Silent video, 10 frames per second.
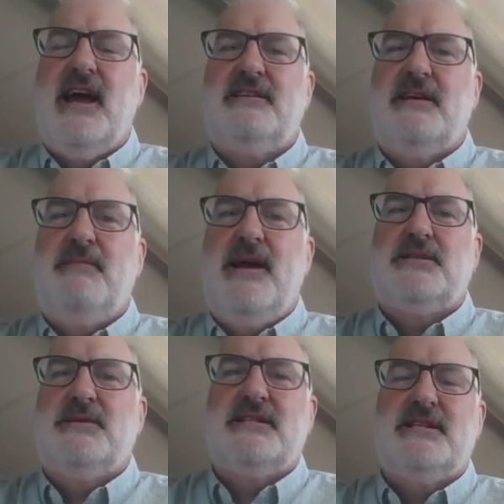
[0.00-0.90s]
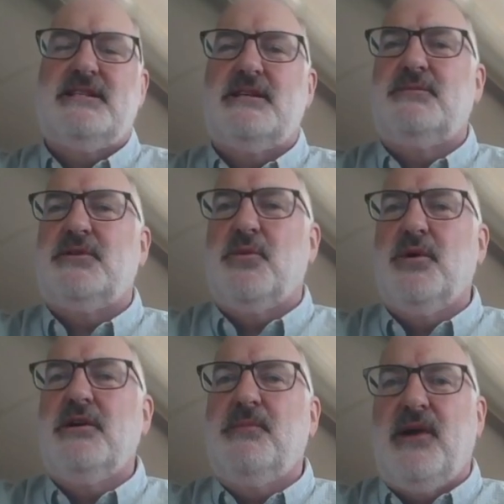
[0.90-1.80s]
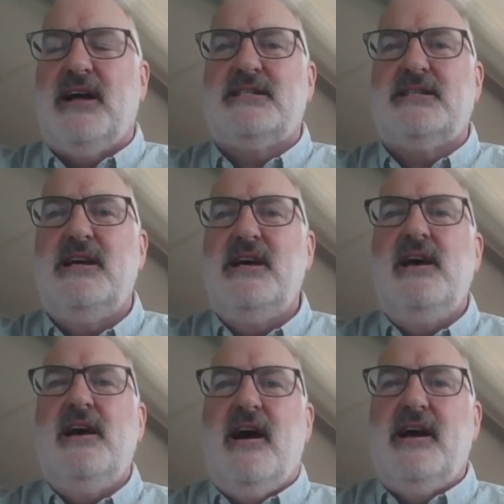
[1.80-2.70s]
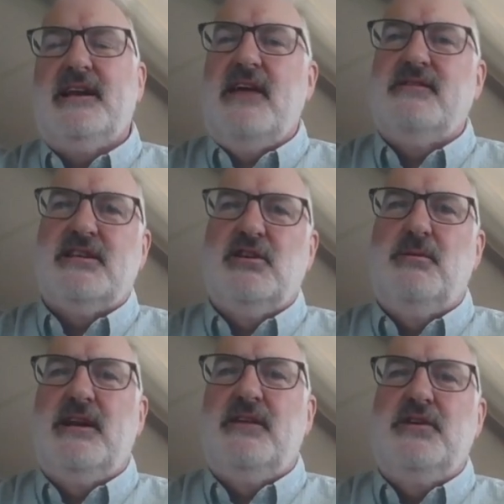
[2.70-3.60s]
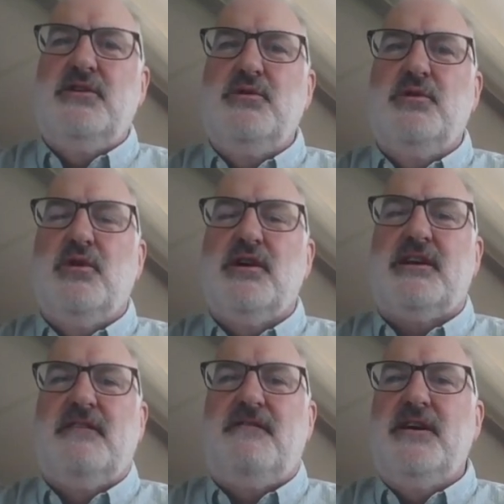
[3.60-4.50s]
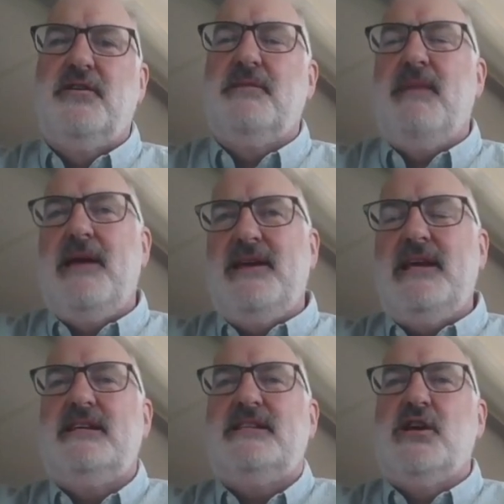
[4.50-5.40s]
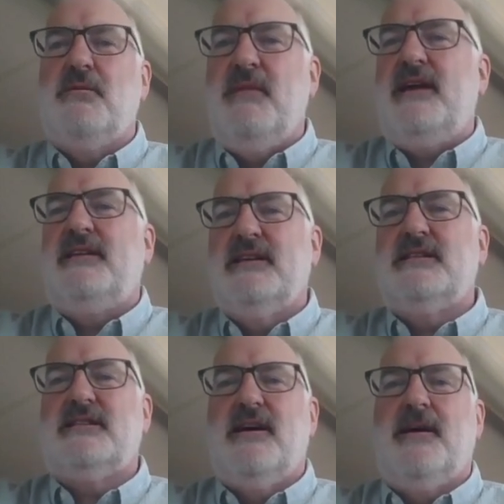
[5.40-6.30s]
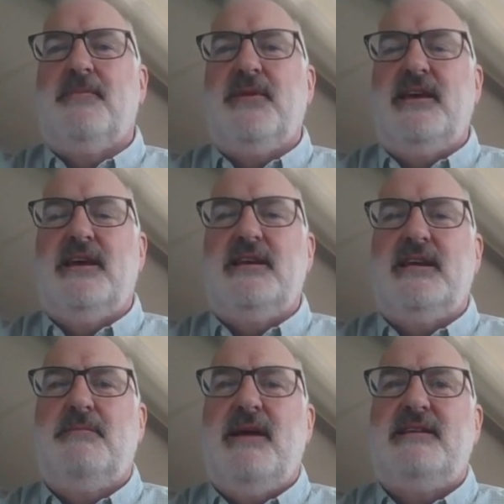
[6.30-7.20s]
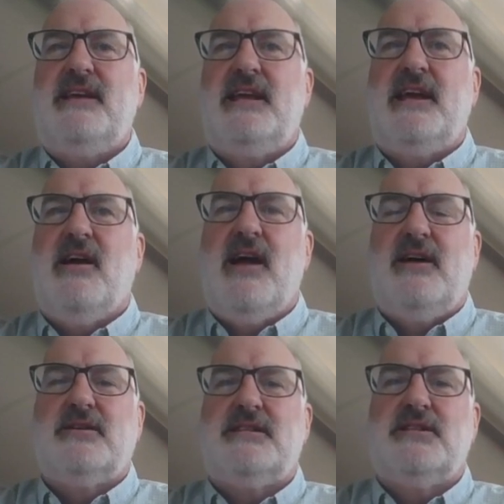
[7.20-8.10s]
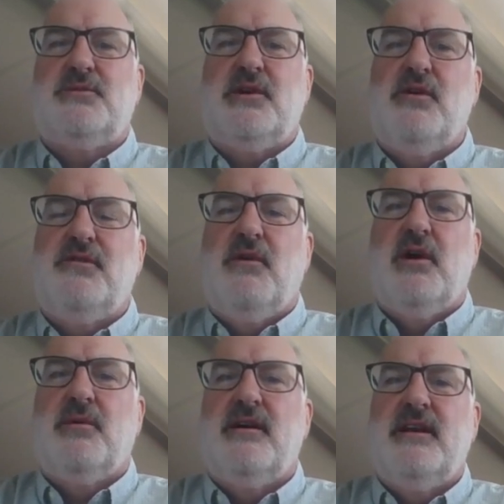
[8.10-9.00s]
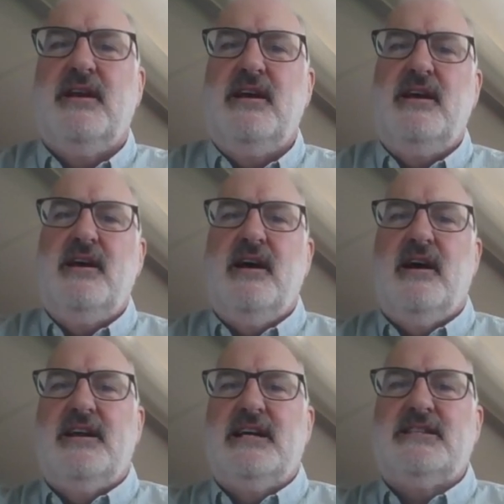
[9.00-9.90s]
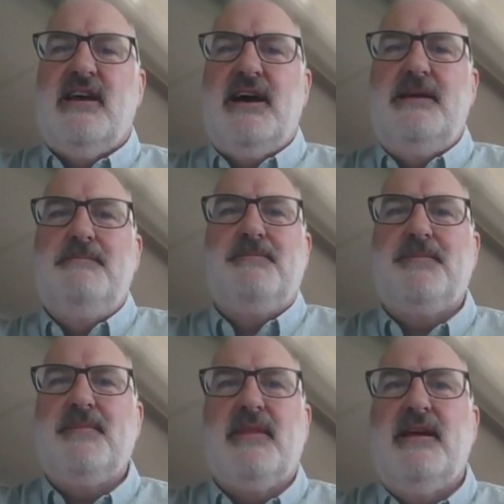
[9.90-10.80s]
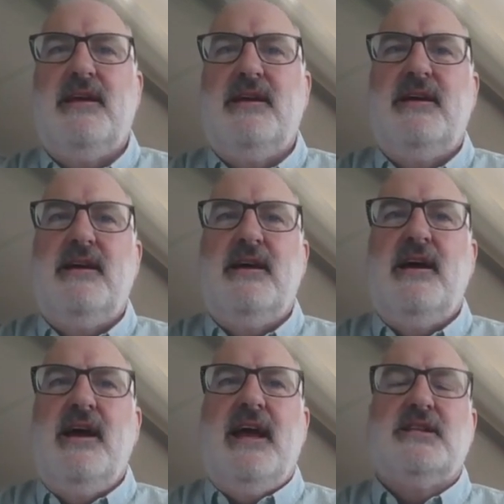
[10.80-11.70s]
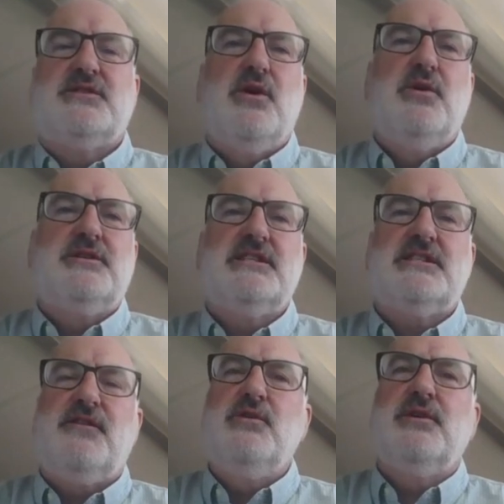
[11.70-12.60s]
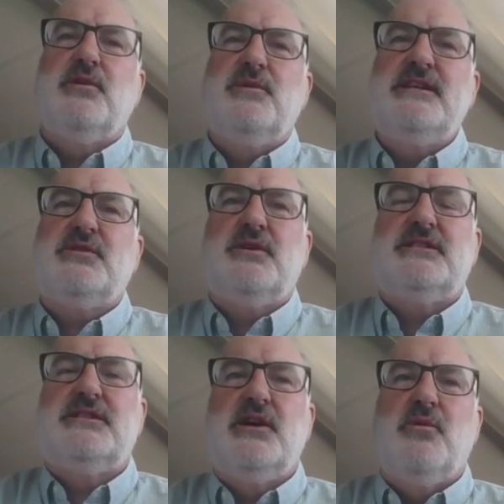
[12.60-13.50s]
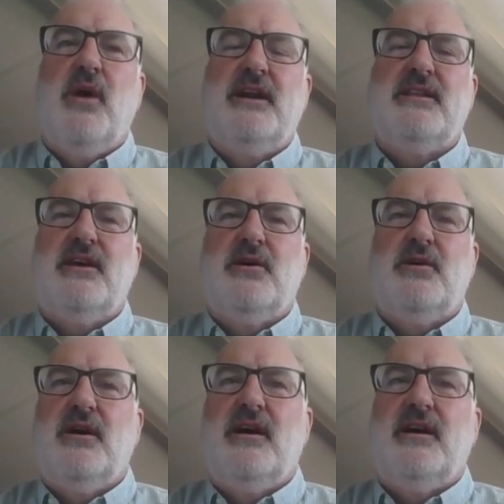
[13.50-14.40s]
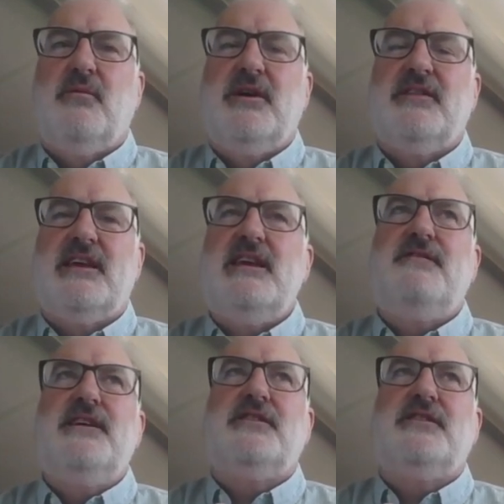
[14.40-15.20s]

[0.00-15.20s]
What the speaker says: content management system to WordPress, and gave us a little bit of a new look and feel, and maybe easier maintenance in maintaining our atlas as we go forward. Next slide. And so just a few of the resources here. One of the key